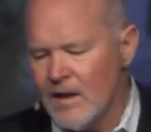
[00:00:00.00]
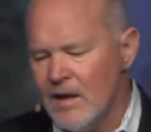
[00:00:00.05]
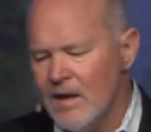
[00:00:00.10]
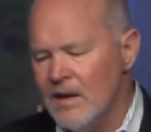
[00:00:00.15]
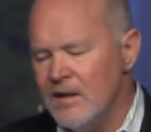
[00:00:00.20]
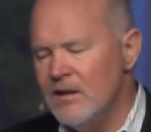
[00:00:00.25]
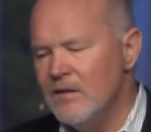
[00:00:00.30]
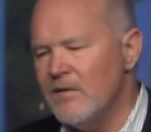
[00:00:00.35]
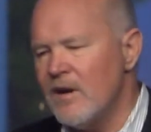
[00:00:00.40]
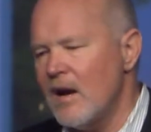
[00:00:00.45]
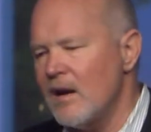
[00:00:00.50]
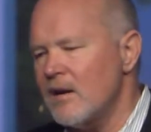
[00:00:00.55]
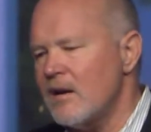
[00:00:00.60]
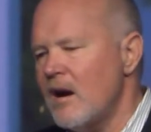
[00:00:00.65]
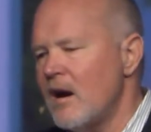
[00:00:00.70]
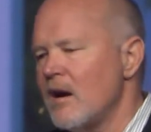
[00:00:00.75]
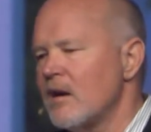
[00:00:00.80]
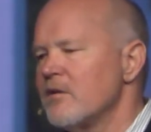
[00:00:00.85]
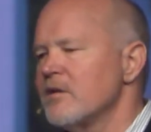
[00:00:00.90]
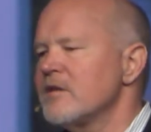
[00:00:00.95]
You've got
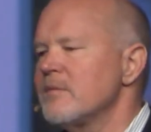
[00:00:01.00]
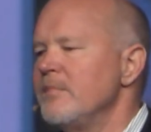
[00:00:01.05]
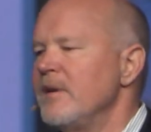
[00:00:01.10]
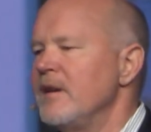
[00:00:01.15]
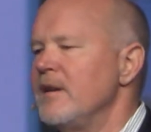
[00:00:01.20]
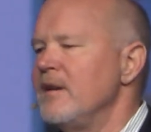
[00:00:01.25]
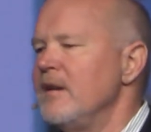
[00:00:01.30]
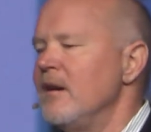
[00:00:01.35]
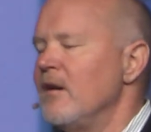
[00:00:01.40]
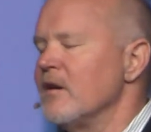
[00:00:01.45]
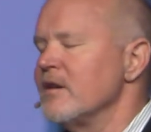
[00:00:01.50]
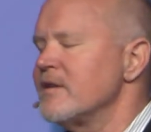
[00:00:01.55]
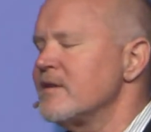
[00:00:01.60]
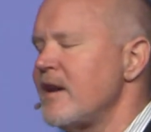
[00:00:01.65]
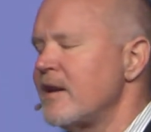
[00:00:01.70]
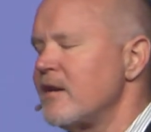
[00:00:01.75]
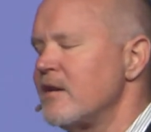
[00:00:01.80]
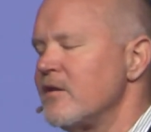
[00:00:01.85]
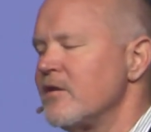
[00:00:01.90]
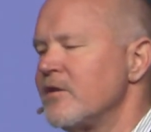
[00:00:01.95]

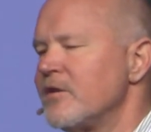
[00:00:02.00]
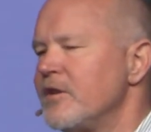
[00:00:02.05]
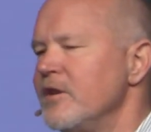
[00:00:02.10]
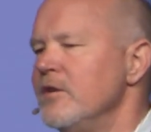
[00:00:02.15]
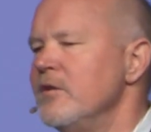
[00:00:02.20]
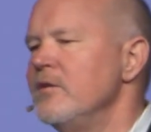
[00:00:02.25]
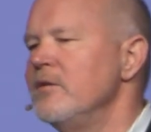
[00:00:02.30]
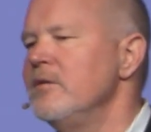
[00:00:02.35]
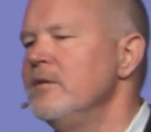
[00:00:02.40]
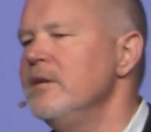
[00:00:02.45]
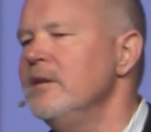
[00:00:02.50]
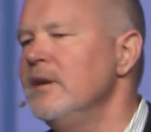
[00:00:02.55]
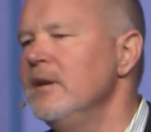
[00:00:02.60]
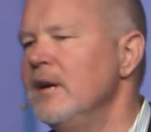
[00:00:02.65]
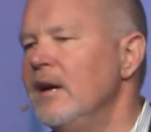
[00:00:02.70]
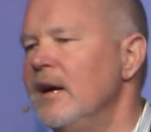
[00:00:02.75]
Senator Thune